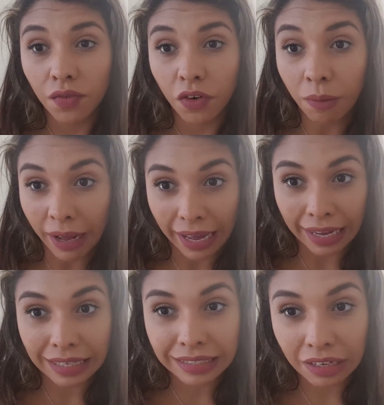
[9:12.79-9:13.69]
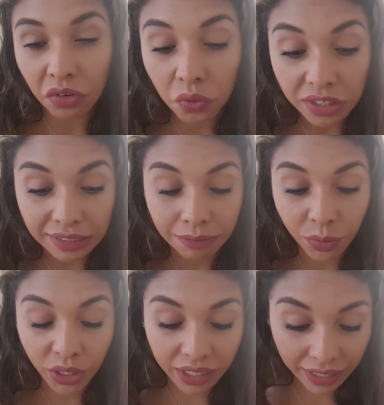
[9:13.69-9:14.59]
For my eyes, I always
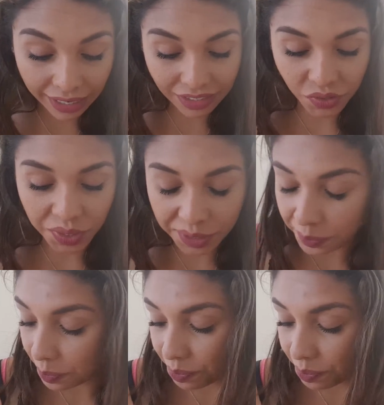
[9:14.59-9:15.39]
bring extra